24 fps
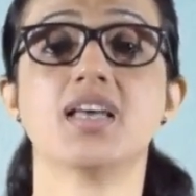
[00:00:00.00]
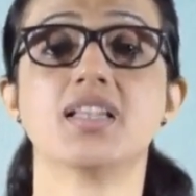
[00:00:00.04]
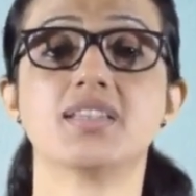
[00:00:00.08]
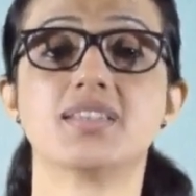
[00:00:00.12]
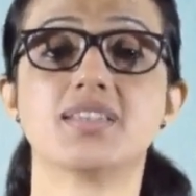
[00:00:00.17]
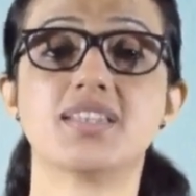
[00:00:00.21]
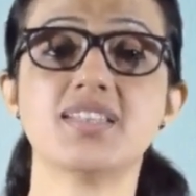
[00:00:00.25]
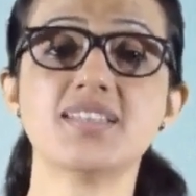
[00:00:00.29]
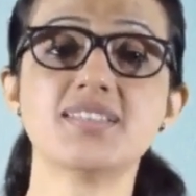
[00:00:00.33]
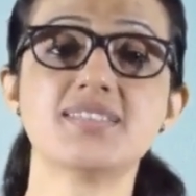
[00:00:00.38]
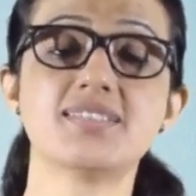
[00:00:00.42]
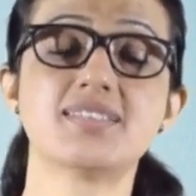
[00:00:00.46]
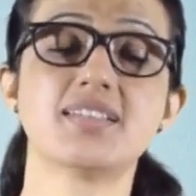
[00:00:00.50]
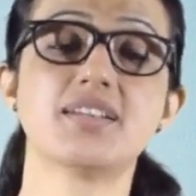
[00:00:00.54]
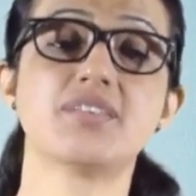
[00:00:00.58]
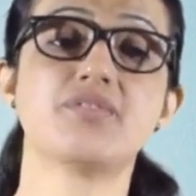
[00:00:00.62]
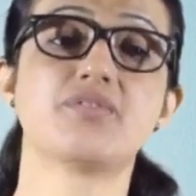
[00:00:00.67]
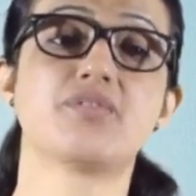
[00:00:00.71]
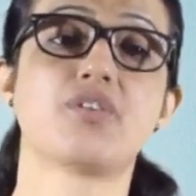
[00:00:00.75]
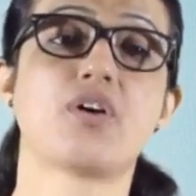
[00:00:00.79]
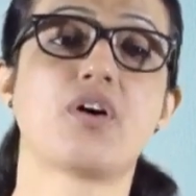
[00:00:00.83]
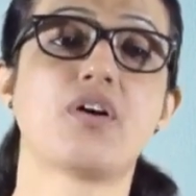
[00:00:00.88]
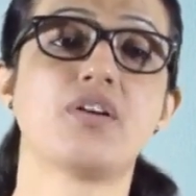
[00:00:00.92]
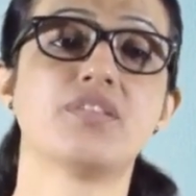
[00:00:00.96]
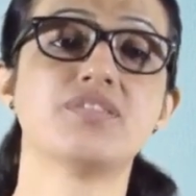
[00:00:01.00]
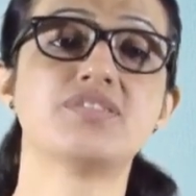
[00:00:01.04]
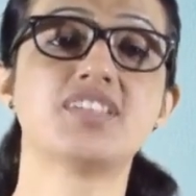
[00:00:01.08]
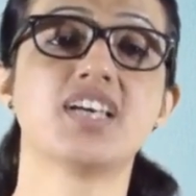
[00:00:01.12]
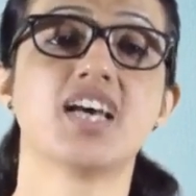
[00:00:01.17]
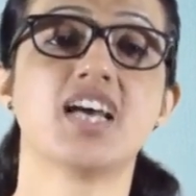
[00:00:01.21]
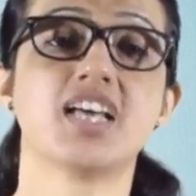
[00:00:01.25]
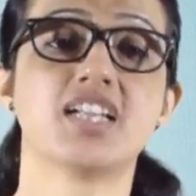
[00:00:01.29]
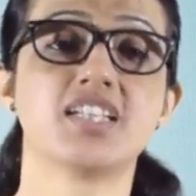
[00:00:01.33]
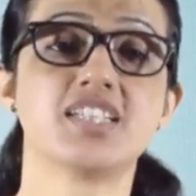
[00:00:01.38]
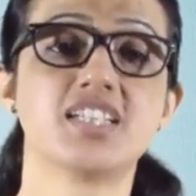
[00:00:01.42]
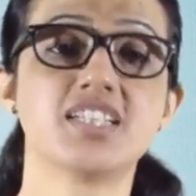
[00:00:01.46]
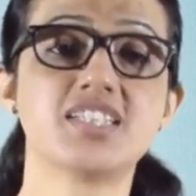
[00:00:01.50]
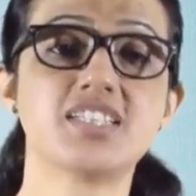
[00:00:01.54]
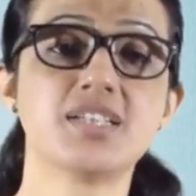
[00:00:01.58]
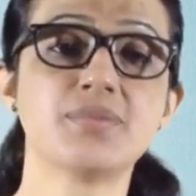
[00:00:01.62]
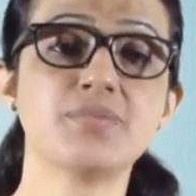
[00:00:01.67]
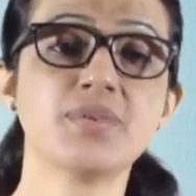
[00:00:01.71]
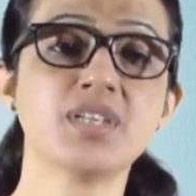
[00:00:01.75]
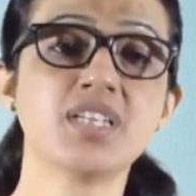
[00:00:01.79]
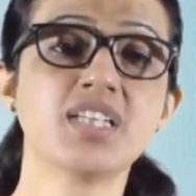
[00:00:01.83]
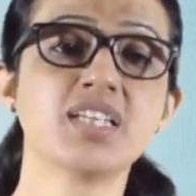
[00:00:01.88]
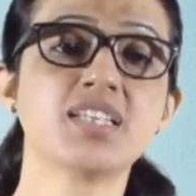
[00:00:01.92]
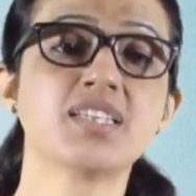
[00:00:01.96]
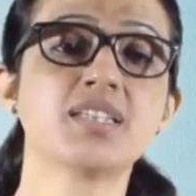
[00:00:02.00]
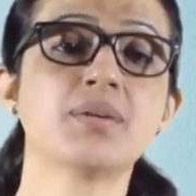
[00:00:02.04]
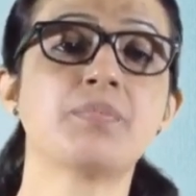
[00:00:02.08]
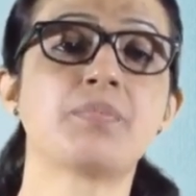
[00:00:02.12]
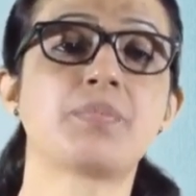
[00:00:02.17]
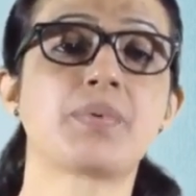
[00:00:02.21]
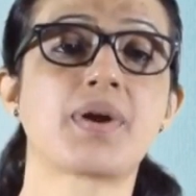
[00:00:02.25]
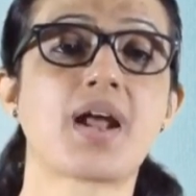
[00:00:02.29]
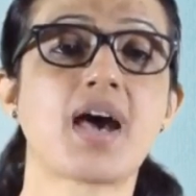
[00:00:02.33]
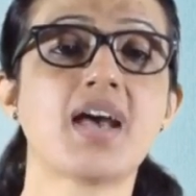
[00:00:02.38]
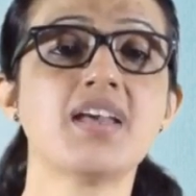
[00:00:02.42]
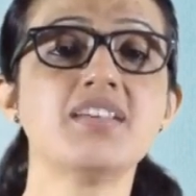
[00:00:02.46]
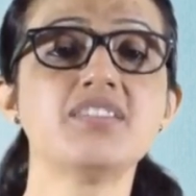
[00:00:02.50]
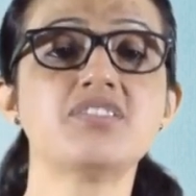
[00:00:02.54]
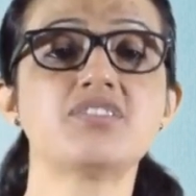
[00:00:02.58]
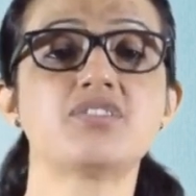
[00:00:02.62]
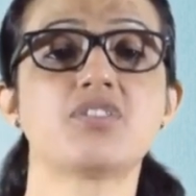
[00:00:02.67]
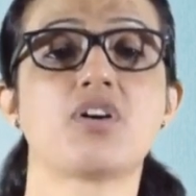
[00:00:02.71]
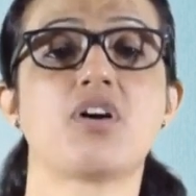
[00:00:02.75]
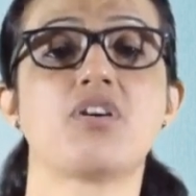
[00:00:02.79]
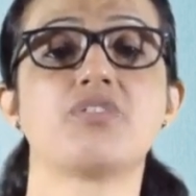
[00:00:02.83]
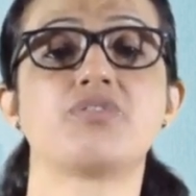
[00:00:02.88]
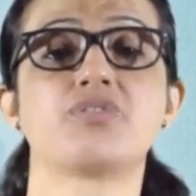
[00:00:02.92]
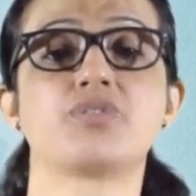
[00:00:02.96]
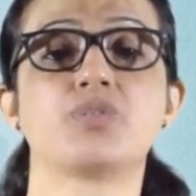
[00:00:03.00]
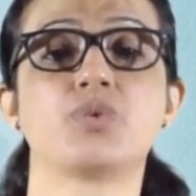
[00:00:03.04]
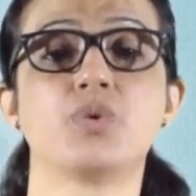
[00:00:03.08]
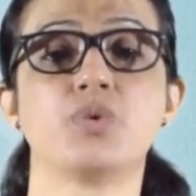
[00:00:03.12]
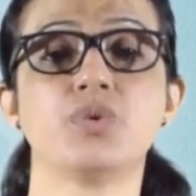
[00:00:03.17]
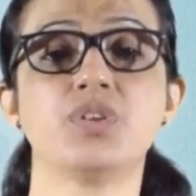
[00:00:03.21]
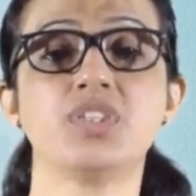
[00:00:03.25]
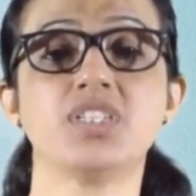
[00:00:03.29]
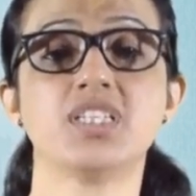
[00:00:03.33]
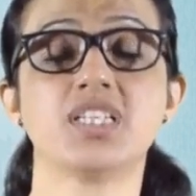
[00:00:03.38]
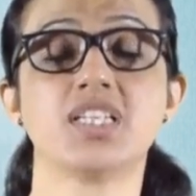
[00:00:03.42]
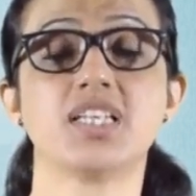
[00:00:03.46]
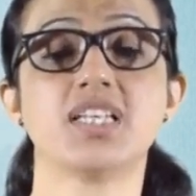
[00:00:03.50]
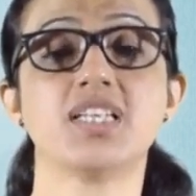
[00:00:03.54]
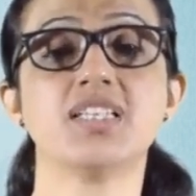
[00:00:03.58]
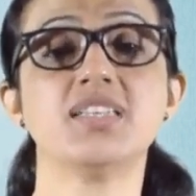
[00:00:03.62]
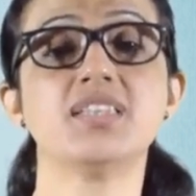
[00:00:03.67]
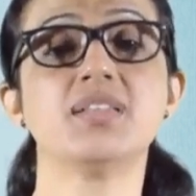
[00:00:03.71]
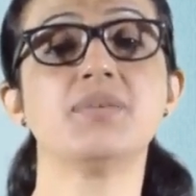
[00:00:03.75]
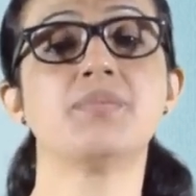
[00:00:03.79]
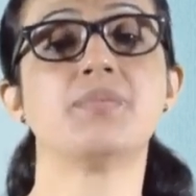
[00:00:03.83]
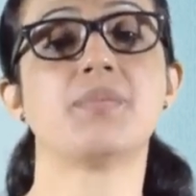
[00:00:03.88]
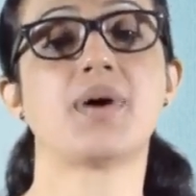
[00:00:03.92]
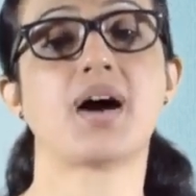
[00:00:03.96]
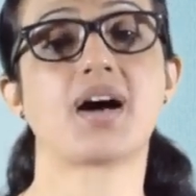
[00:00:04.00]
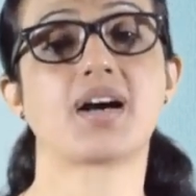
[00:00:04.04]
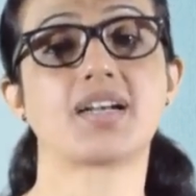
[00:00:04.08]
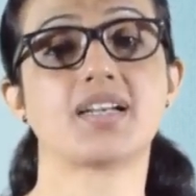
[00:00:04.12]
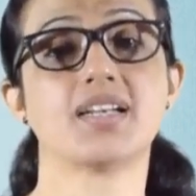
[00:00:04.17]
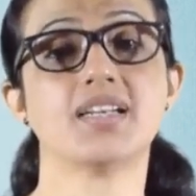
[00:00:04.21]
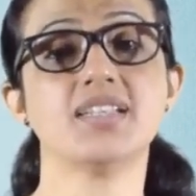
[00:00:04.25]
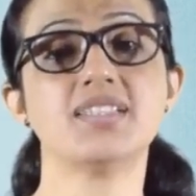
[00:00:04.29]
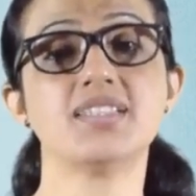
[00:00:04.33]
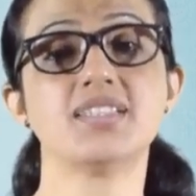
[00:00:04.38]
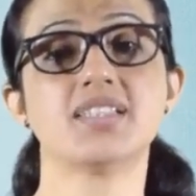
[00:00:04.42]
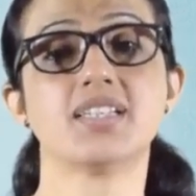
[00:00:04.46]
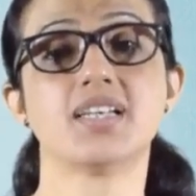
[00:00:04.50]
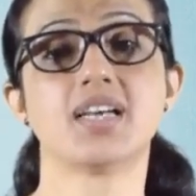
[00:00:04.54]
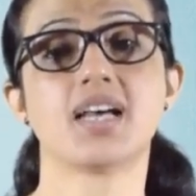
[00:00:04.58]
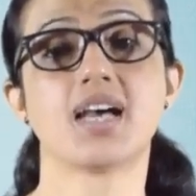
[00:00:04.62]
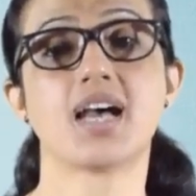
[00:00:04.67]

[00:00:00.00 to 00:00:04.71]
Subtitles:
This involves determining the price of good in the market